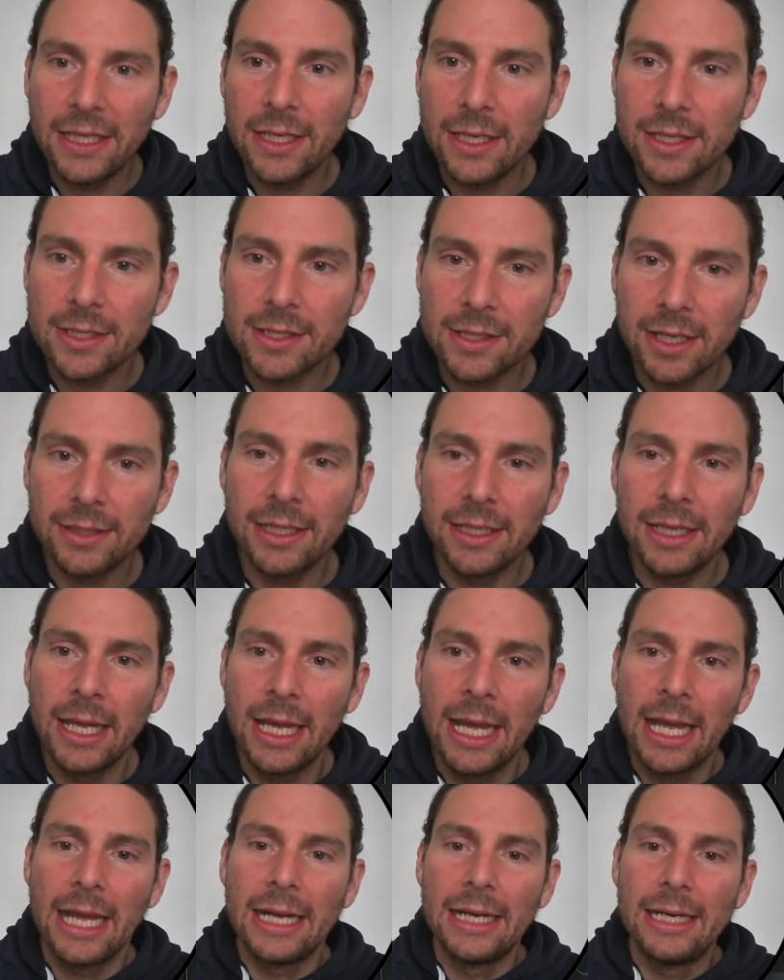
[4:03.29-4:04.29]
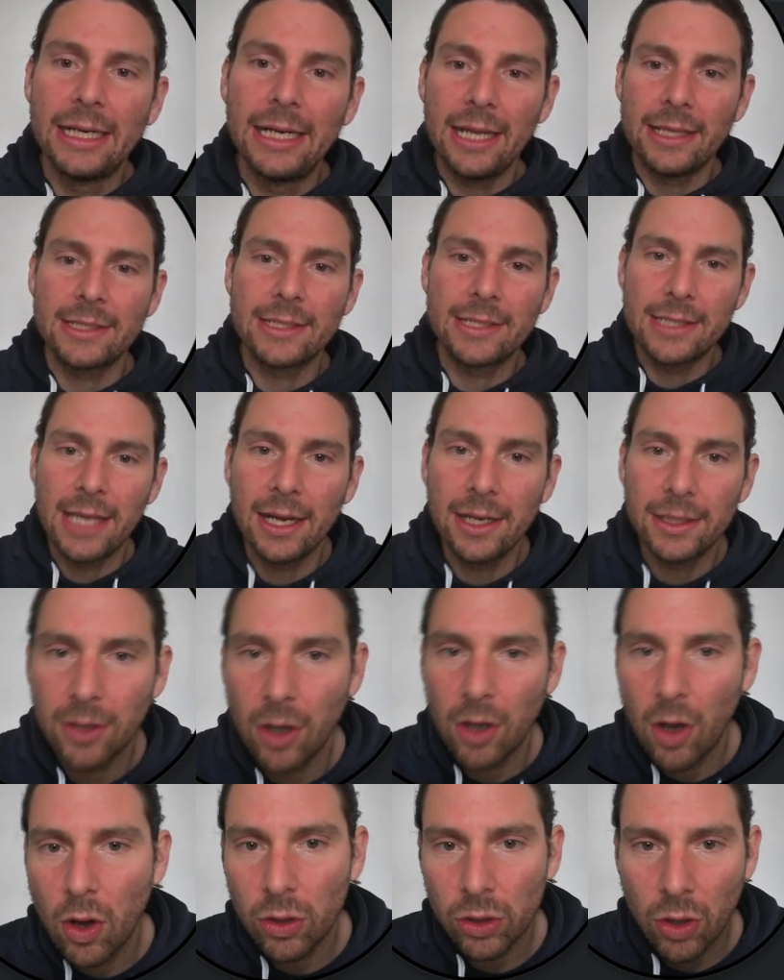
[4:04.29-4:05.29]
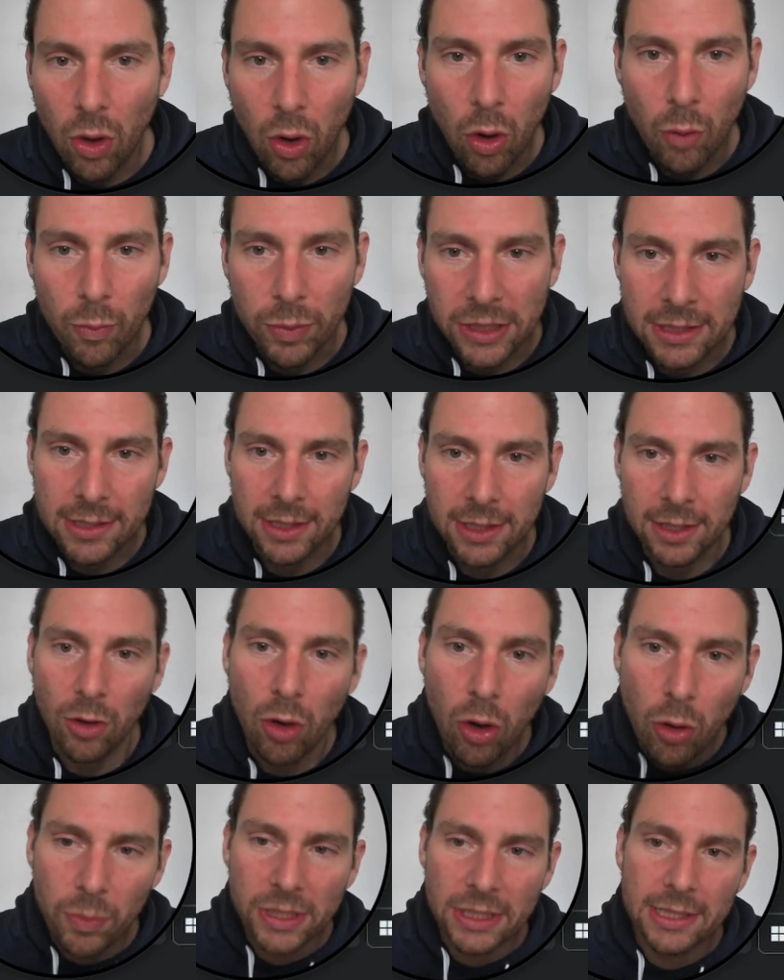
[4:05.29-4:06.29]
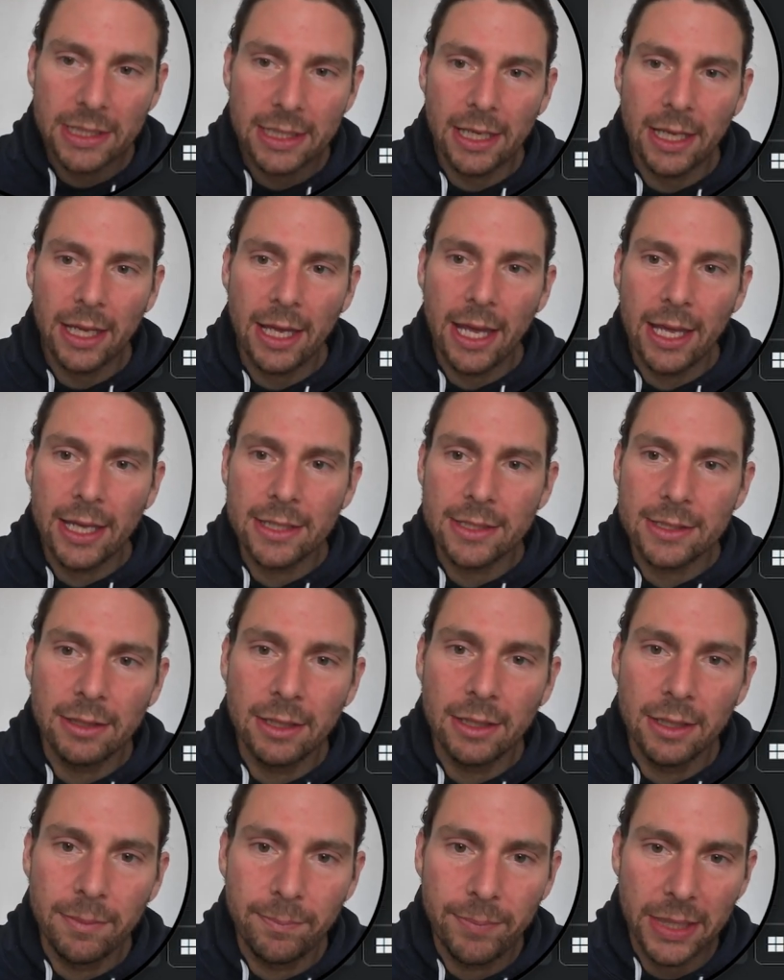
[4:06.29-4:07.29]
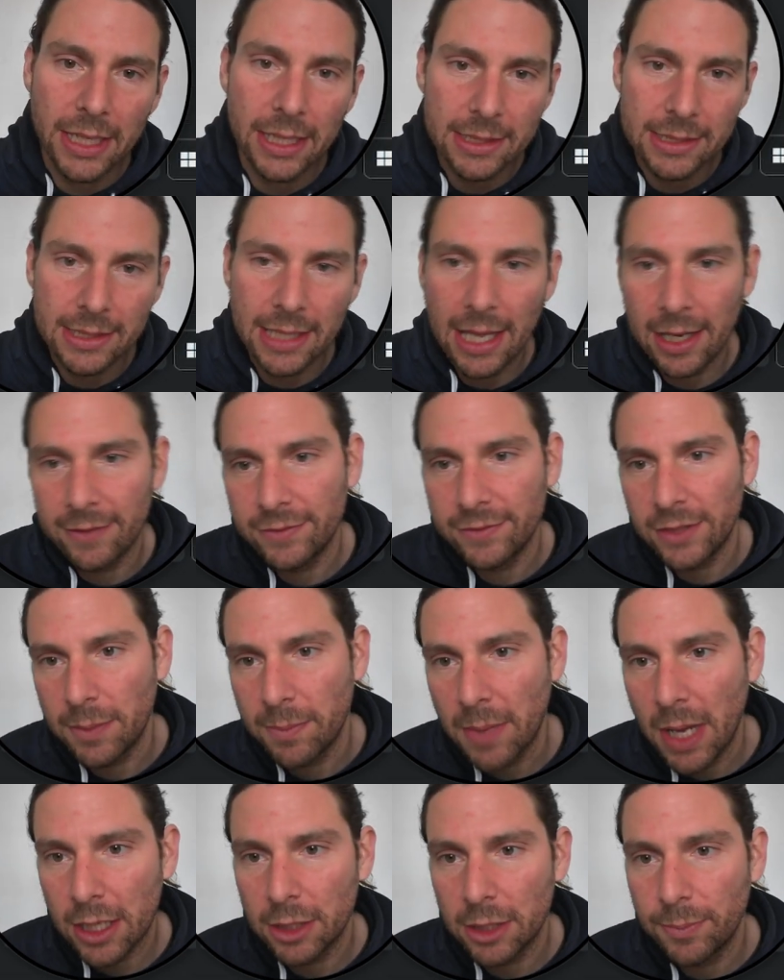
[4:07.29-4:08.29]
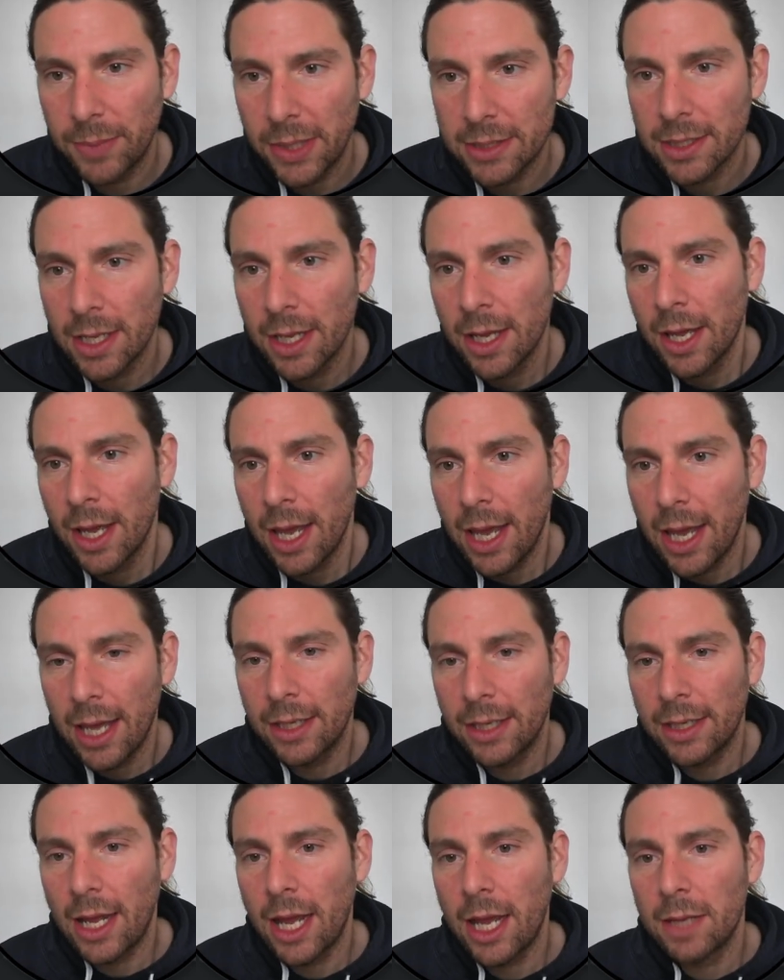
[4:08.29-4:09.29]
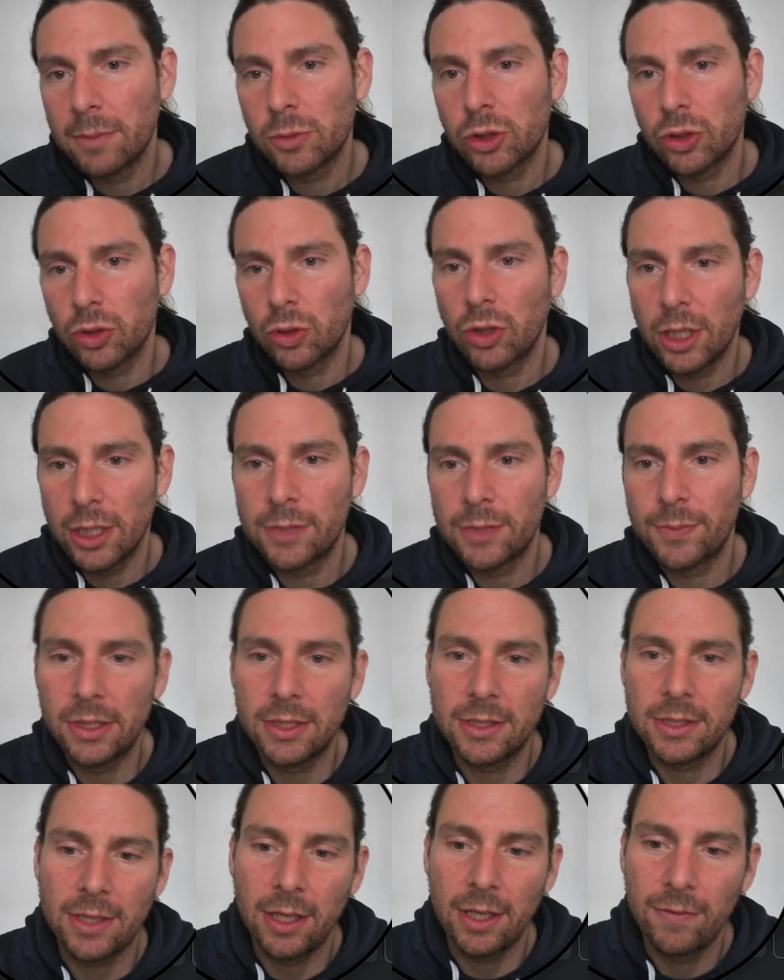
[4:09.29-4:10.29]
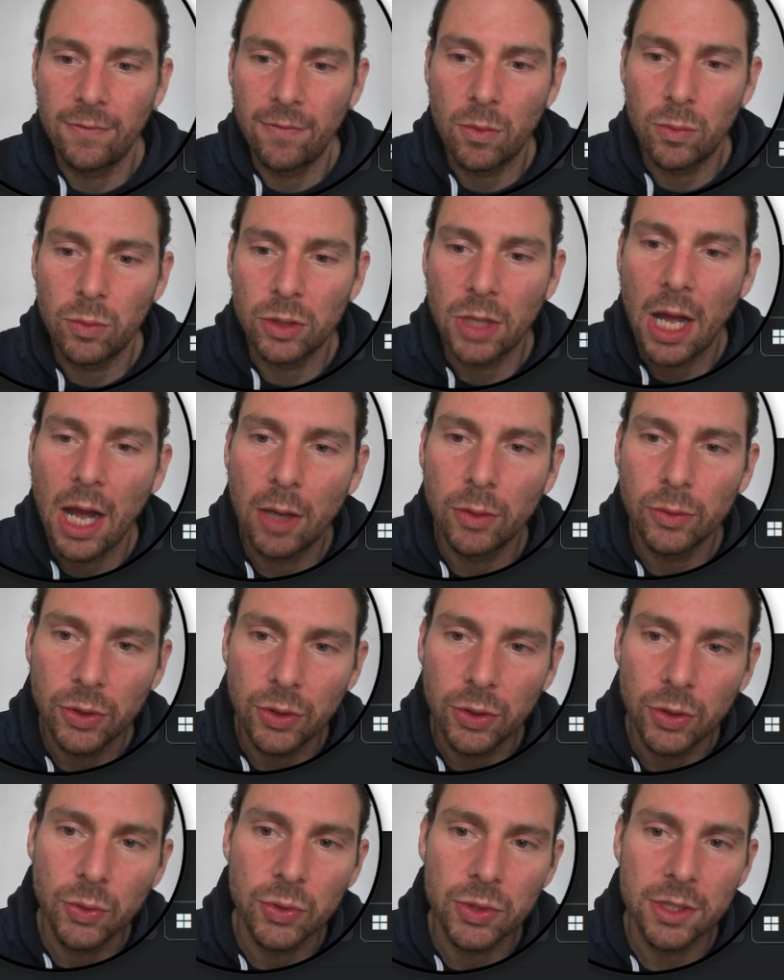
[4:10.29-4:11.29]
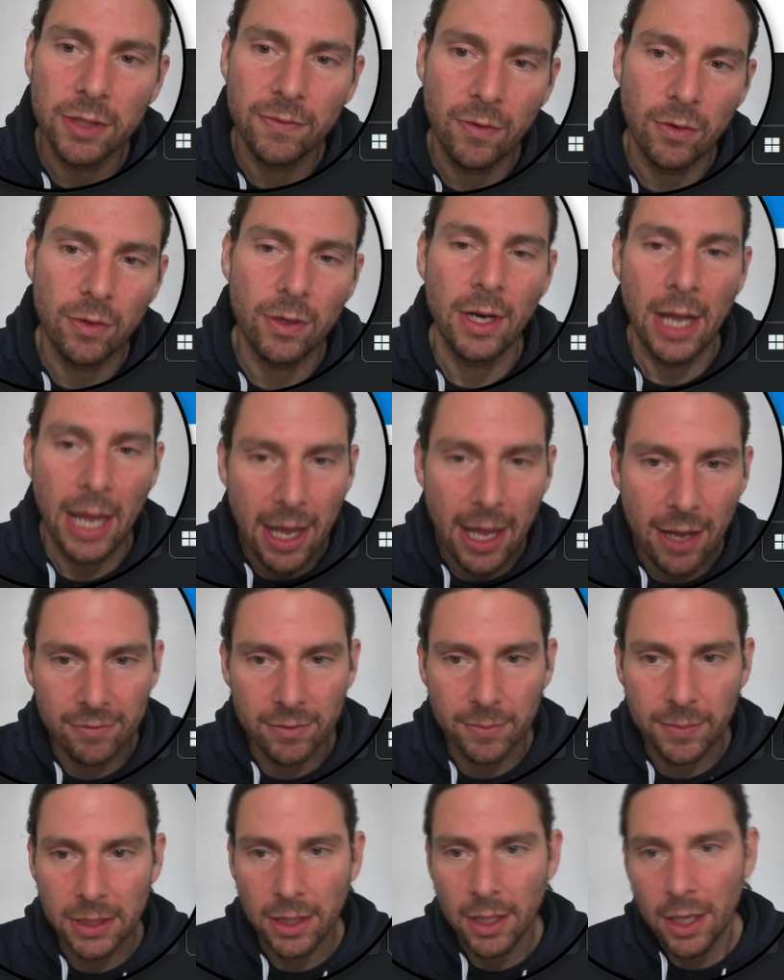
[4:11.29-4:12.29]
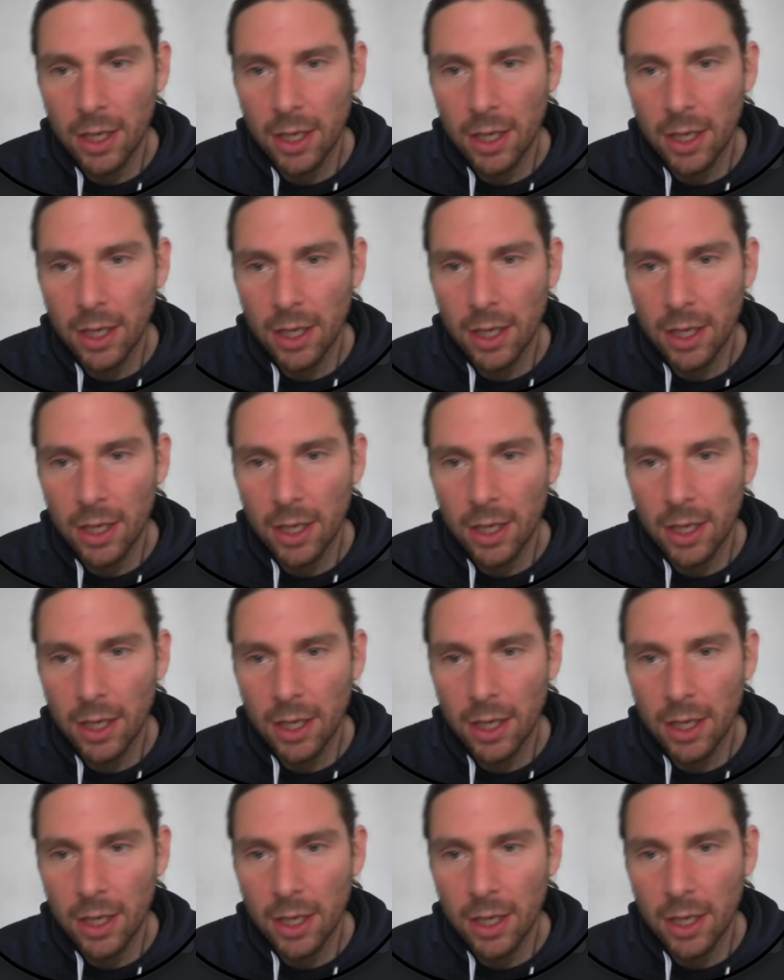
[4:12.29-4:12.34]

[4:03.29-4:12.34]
is ready, let's sell it on OpenSea. OpenSea is the biggest NFT marketplace and I'm sure it's pretty straightforward how to use it for everybody.